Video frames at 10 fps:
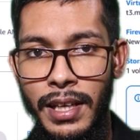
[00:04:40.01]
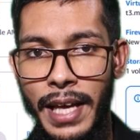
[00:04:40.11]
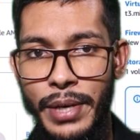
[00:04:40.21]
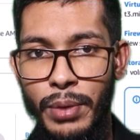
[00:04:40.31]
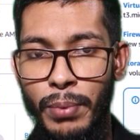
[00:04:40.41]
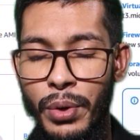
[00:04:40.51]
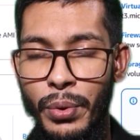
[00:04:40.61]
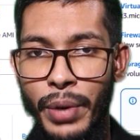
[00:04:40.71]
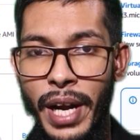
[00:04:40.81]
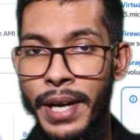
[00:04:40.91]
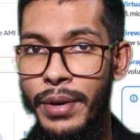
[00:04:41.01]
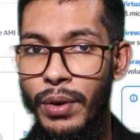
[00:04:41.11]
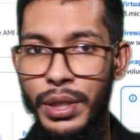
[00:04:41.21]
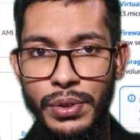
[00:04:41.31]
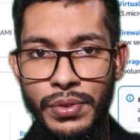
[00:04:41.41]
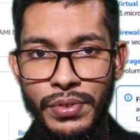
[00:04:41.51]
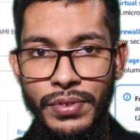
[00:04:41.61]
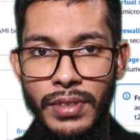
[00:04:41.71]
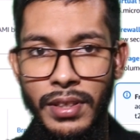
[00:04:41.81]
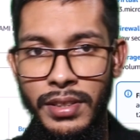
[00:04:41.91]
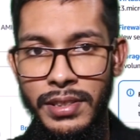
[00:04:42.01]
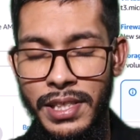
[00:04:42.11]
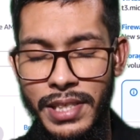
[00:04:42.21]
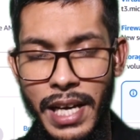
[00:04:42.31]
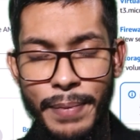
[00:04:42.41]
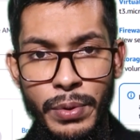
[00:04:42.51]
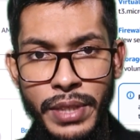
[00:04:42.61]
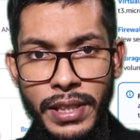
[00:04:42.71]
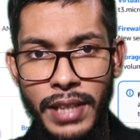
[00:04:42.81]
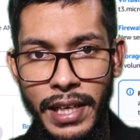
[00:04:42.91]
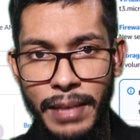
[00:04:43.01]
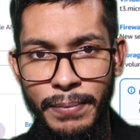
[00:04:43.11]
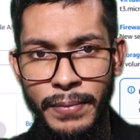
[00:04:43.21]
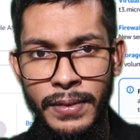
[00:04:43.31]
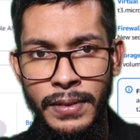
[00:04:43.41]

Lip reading: like Ubuntu, RedHat, no issues. Just I'm using the name.